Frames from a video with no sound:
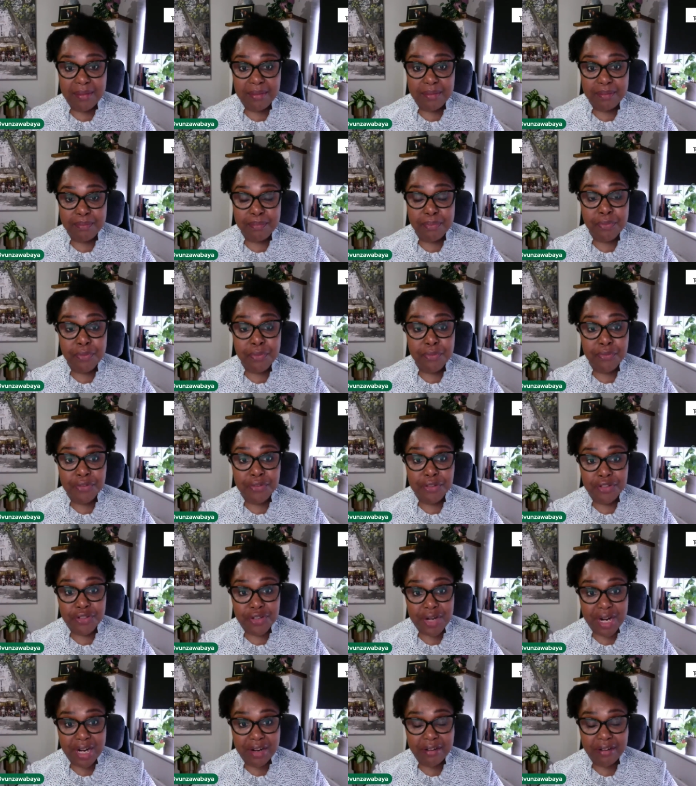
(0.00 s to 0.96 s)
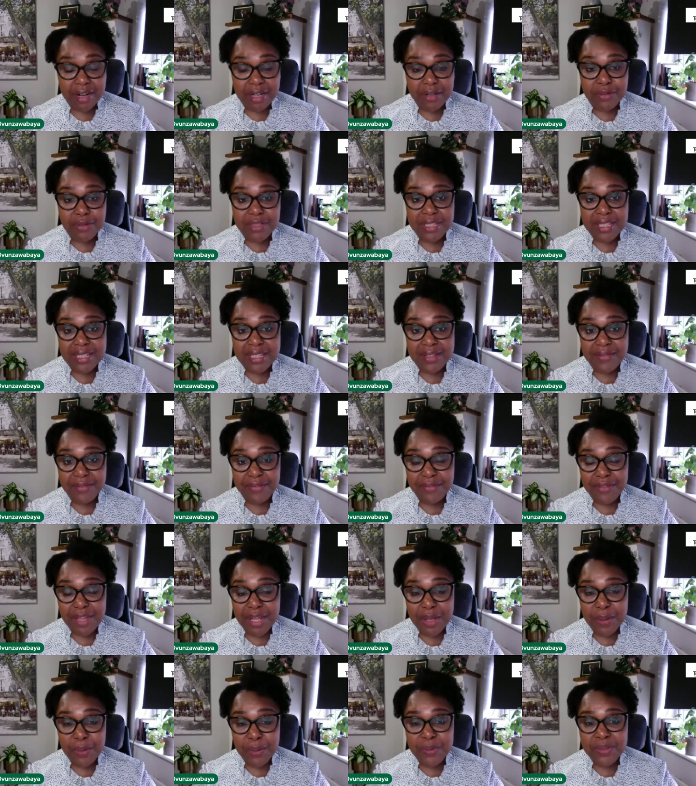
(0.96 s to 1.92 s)
proven track record in the
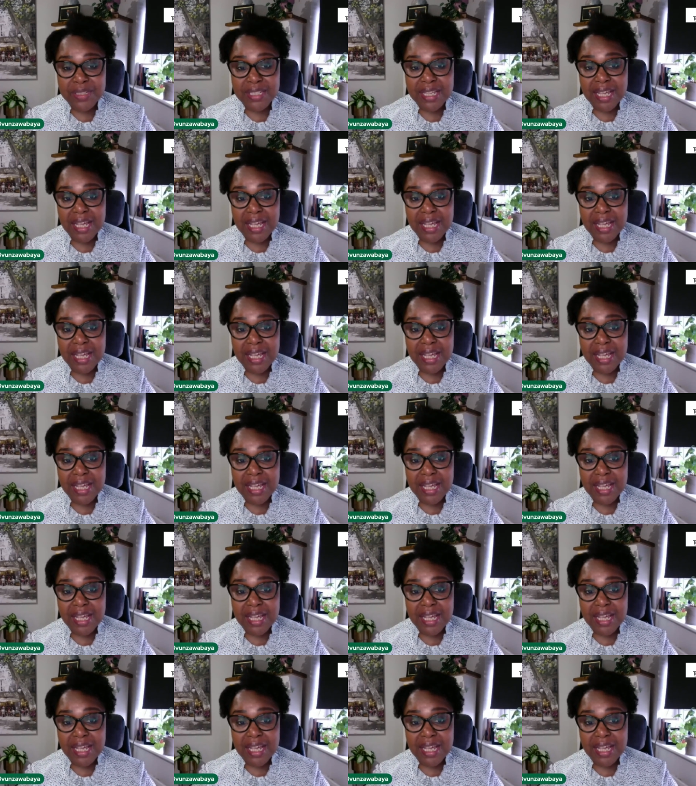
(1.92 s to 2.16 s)
field,